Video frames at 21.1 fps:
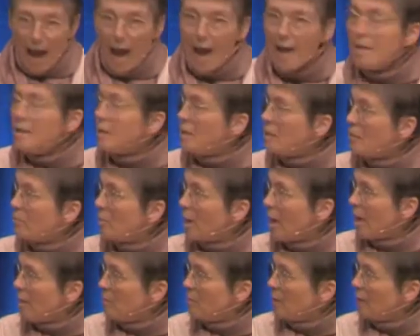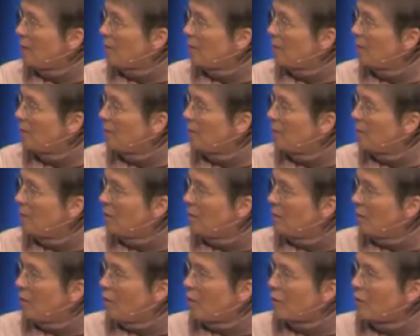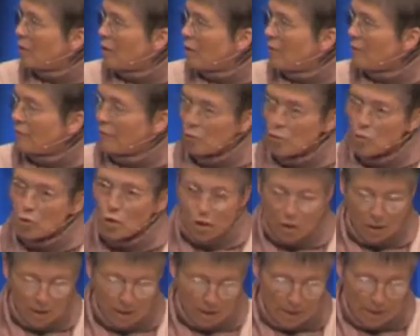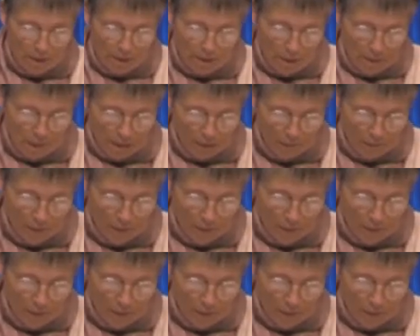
and the blaming of the unfortunately sick